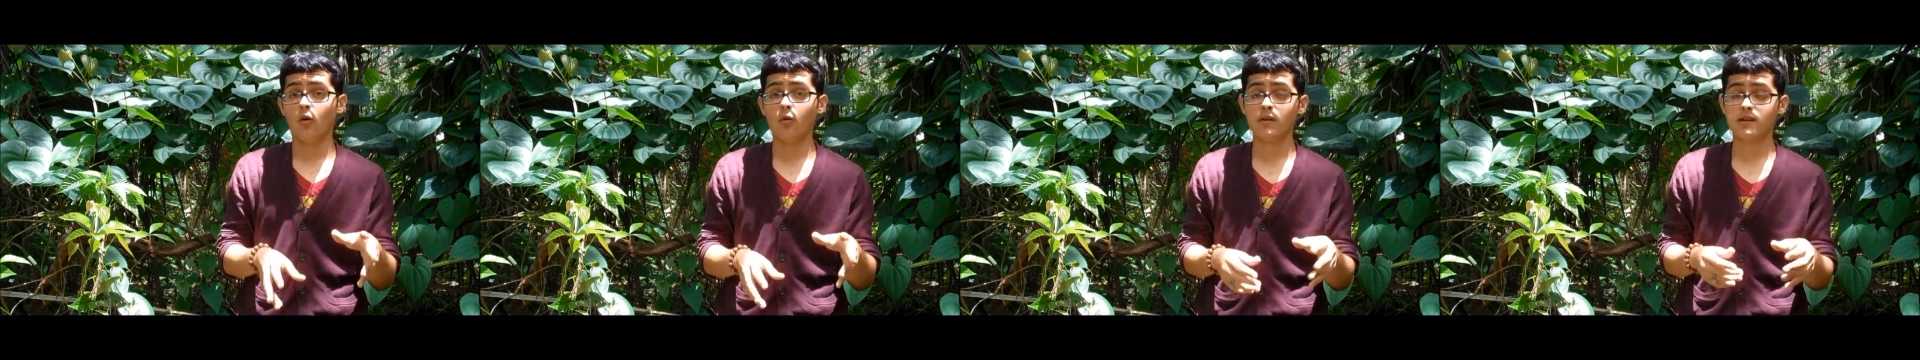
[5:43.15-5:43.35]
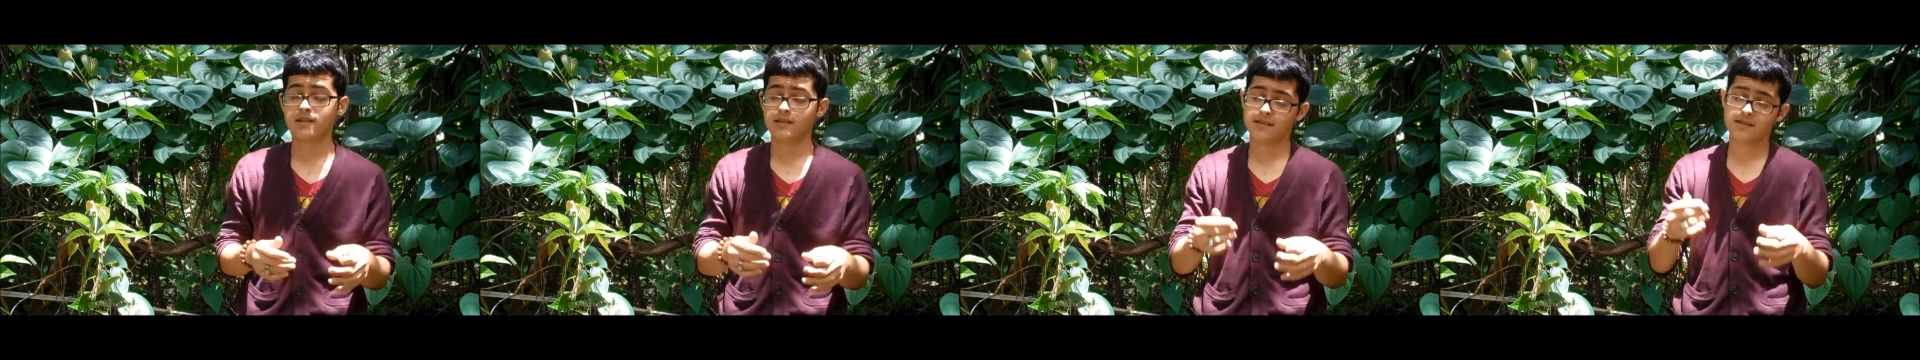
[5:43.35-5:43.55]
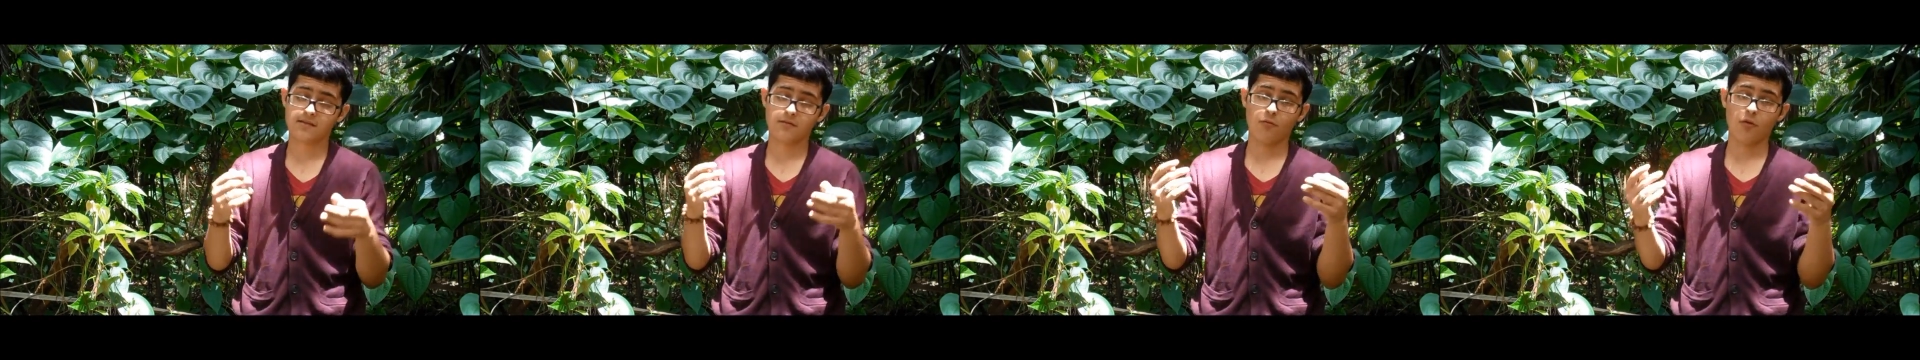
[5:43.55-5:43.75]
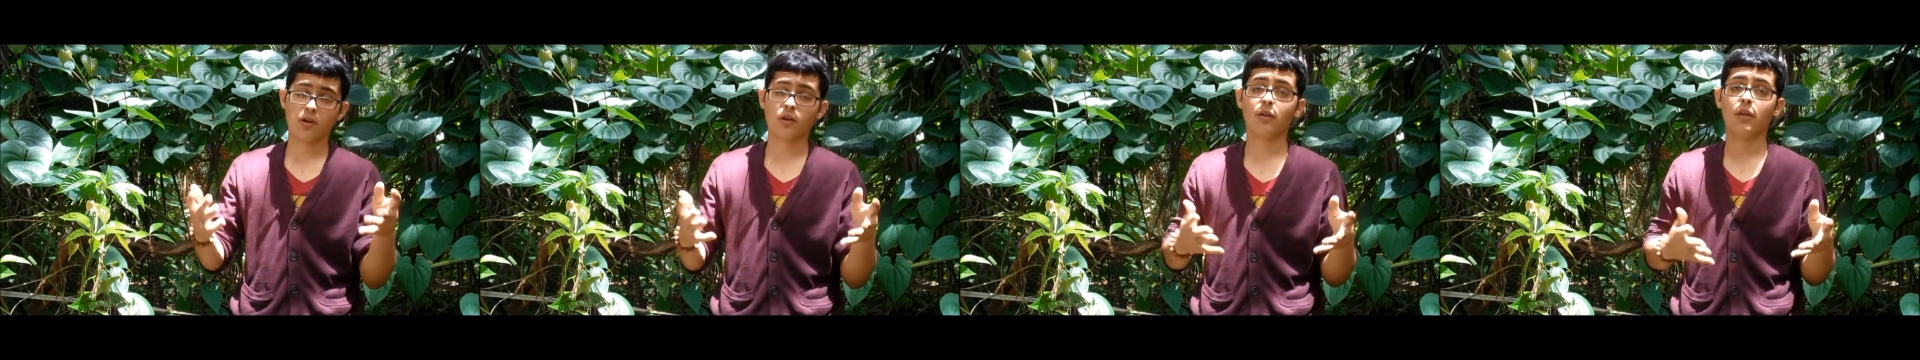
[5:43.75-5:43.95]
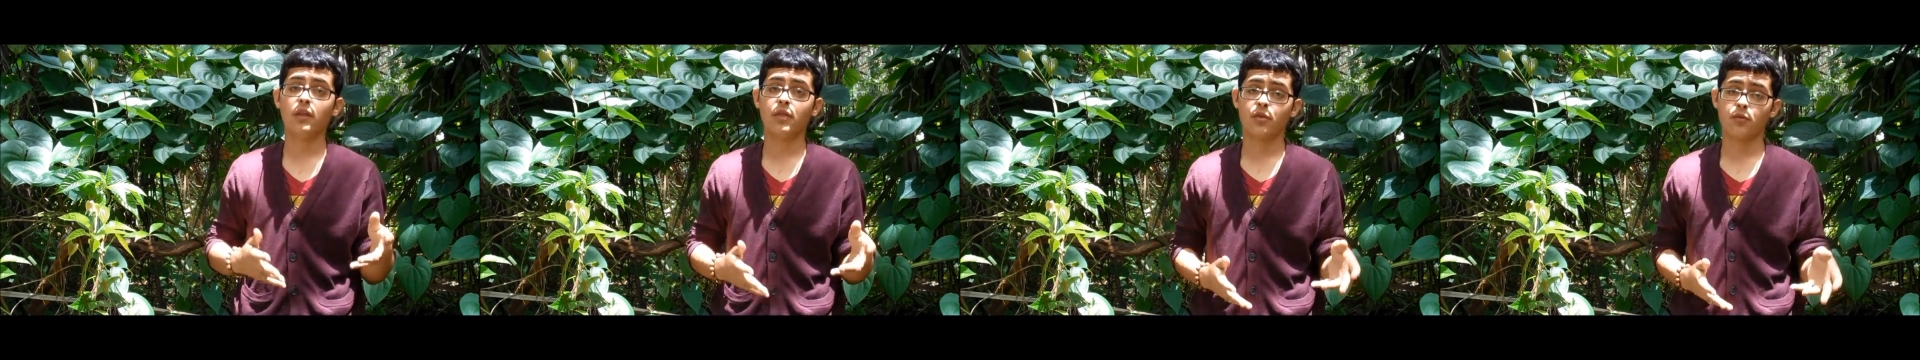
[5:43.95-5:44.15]
which is one of
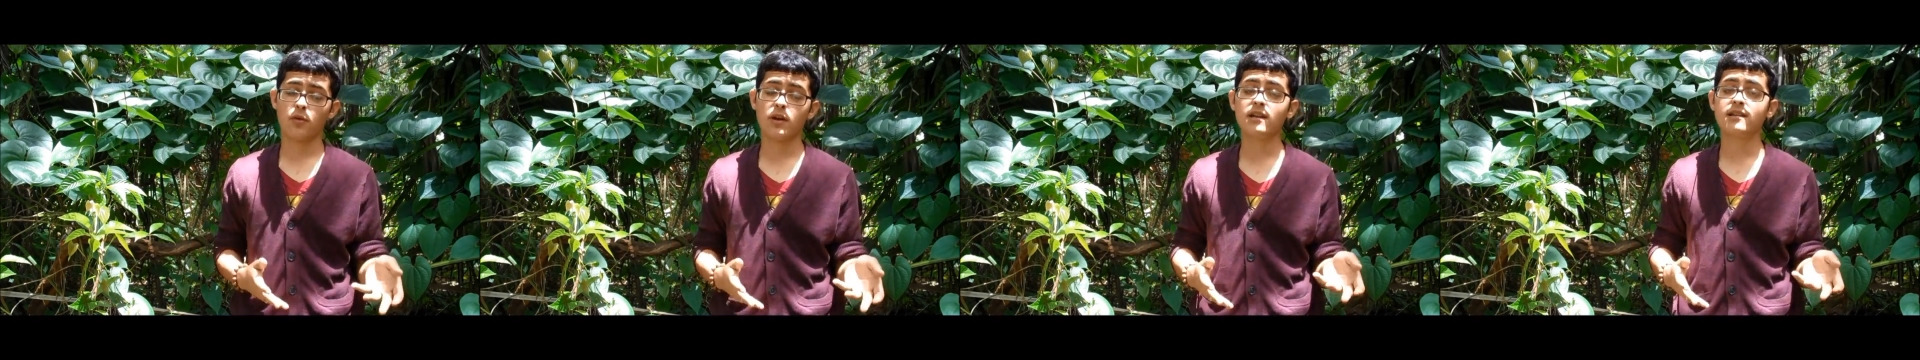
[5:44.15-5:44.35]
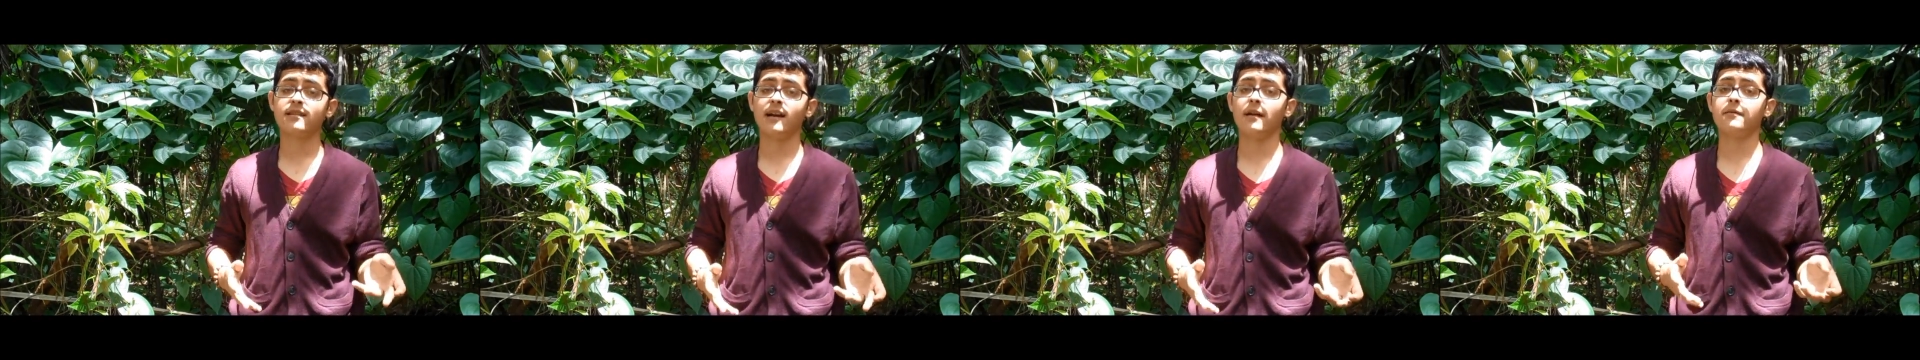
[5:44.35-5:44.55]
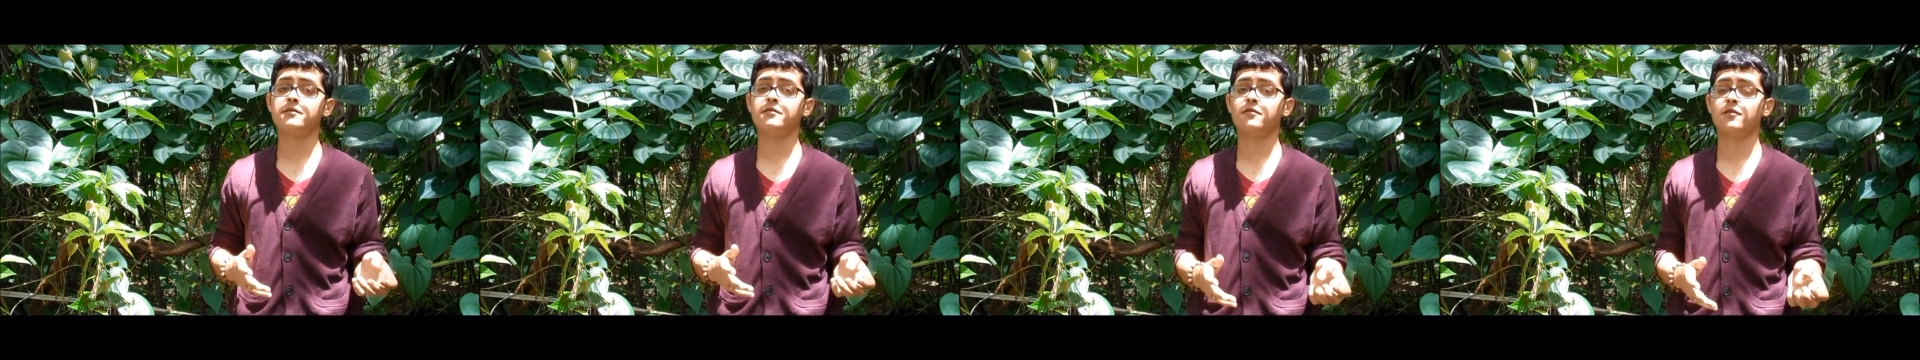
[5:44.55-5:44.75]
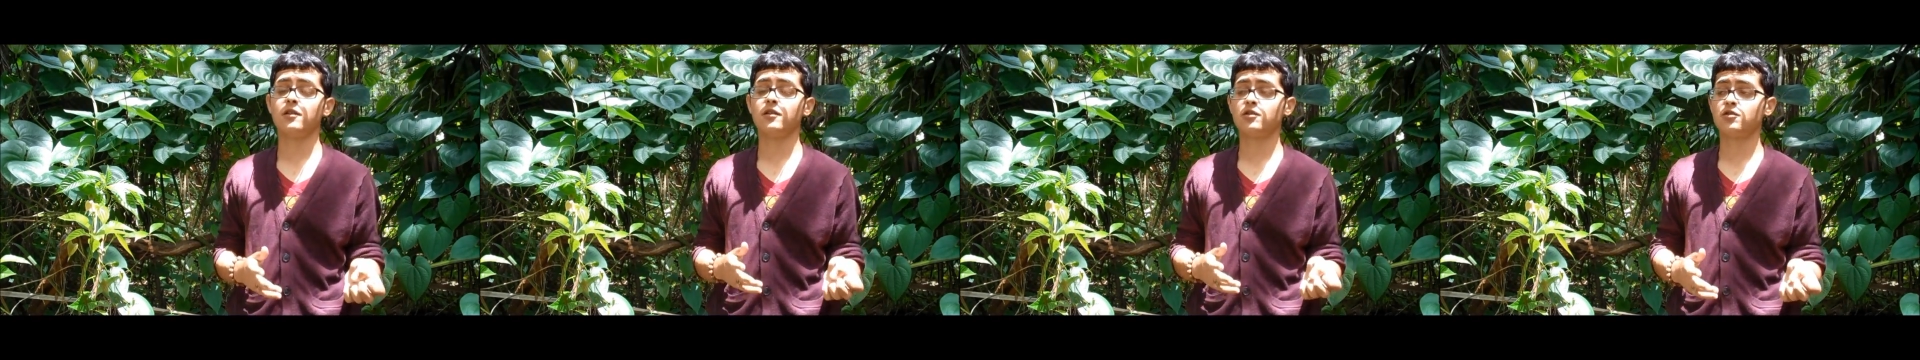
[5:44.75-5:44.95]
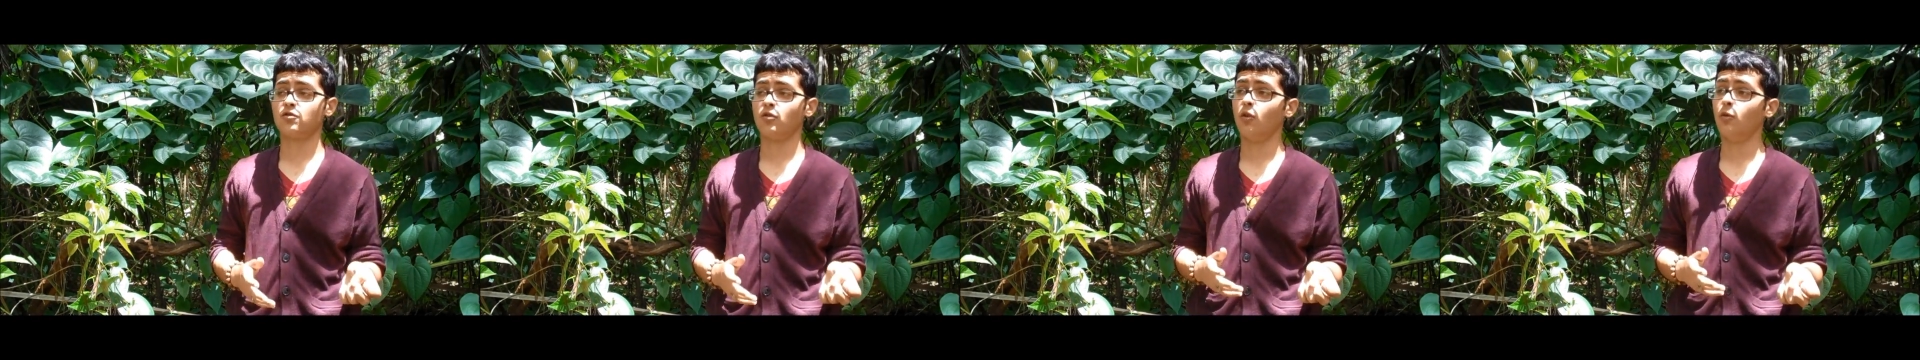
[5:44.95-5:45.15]
the three types of
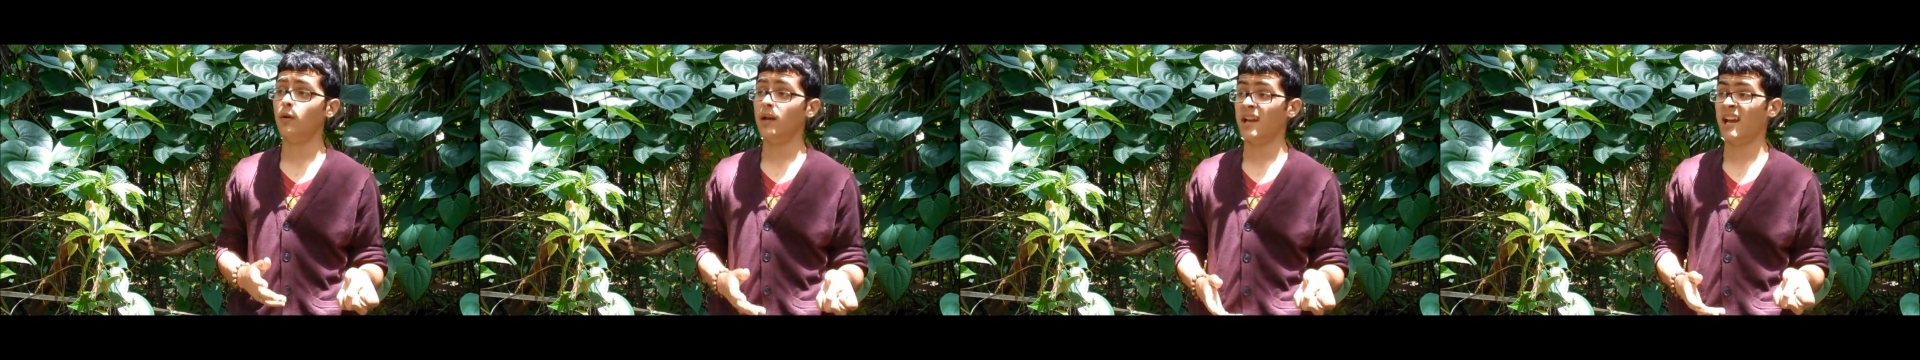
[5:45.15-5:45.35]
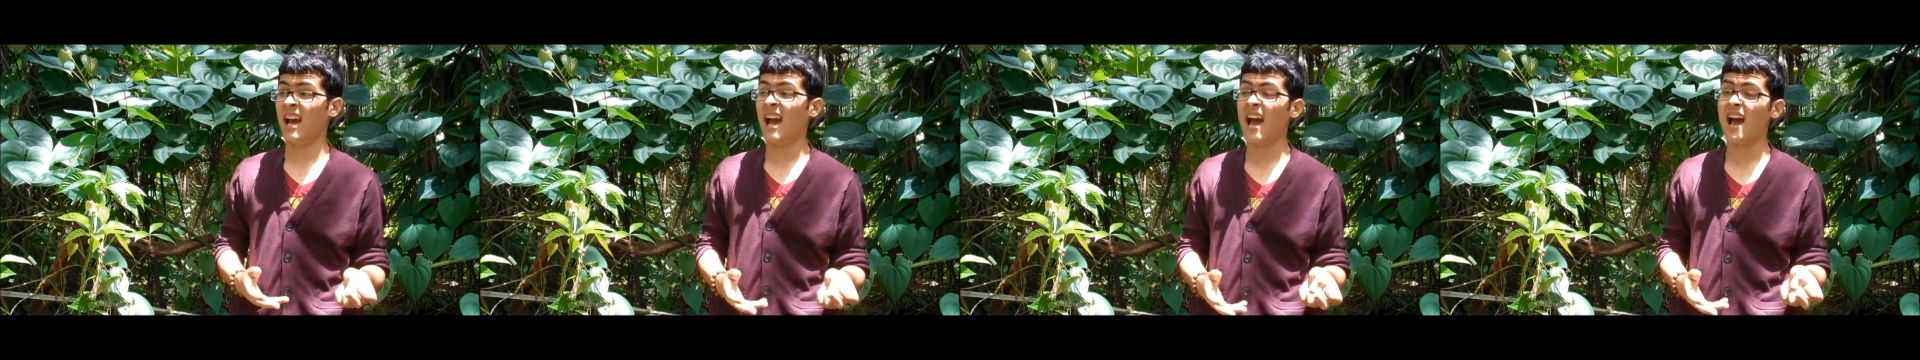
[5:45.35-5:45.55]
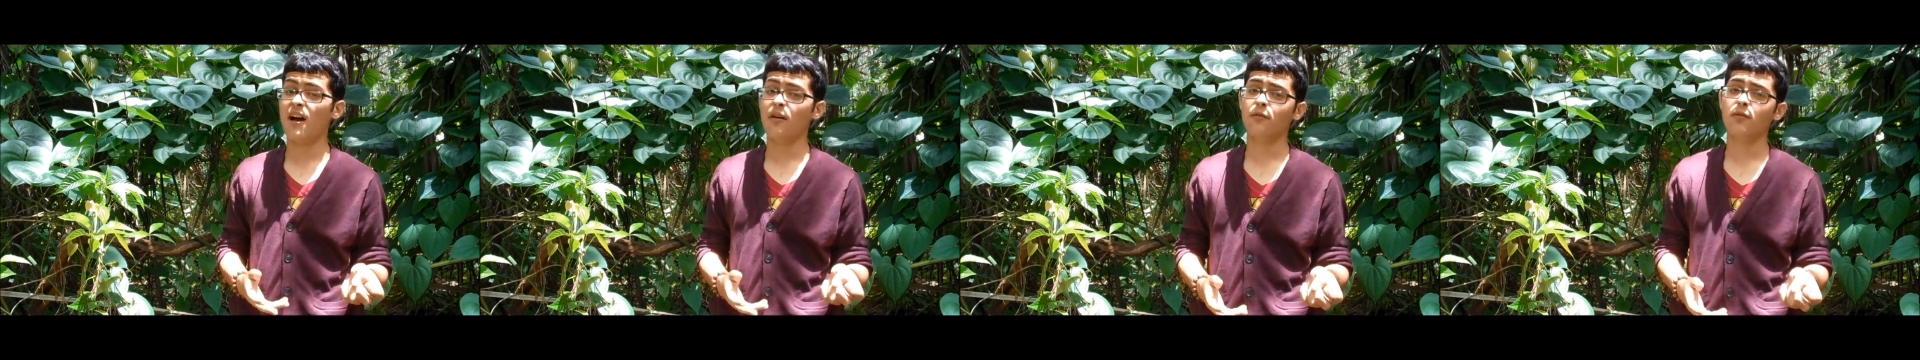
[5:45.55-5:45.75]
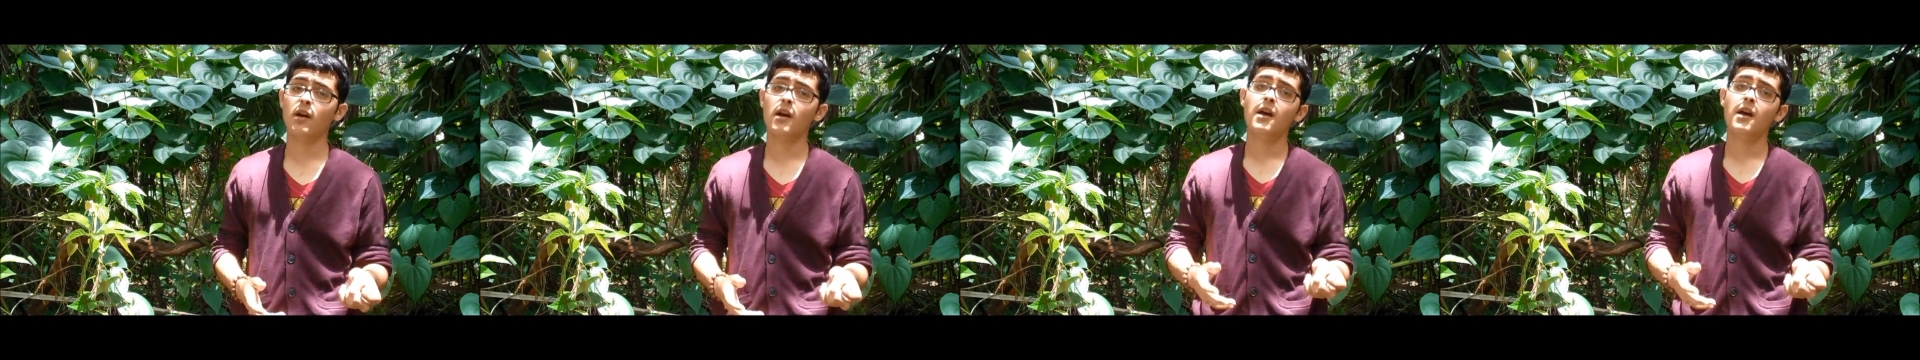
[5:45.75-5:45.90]
control we have,